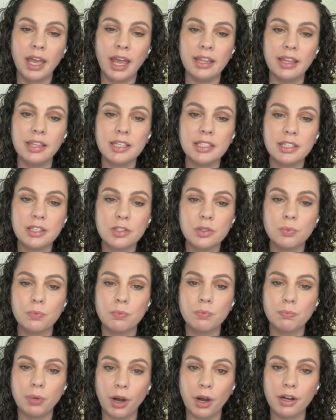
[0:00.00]
And this is
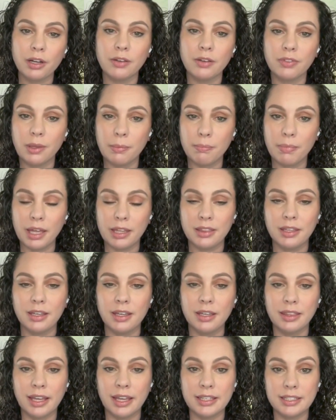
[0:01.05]
part of the
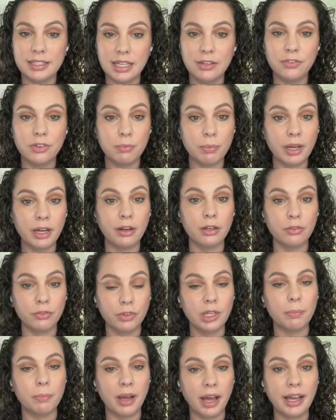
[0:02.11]
method that David Barrett
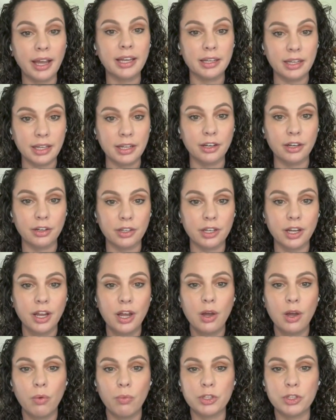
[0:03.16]
really pioneered,
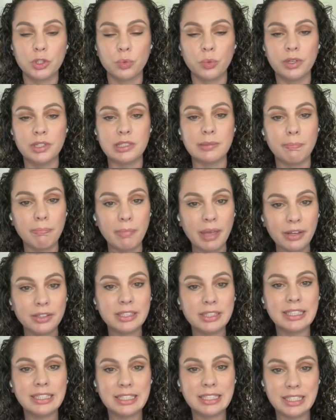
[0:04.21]
which was
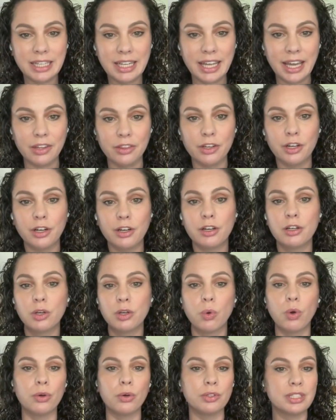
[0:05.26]
melding together,
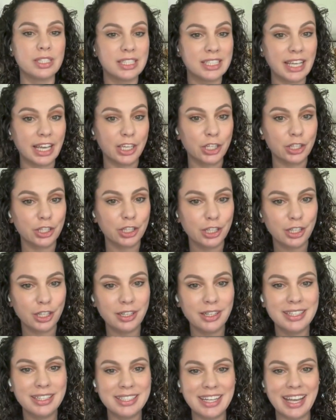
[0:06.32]
quote,
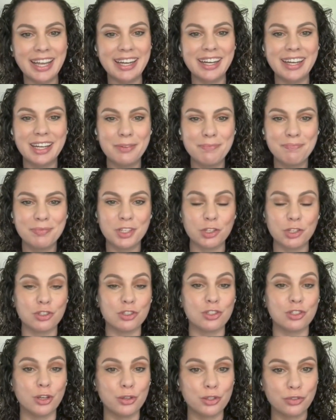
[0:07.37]
secular data, such
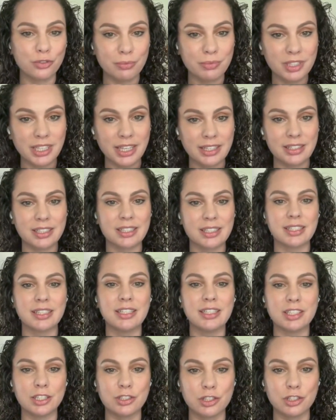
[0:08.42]
as those from
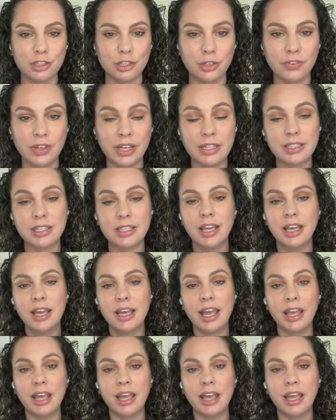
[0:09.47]
censuses and surveys,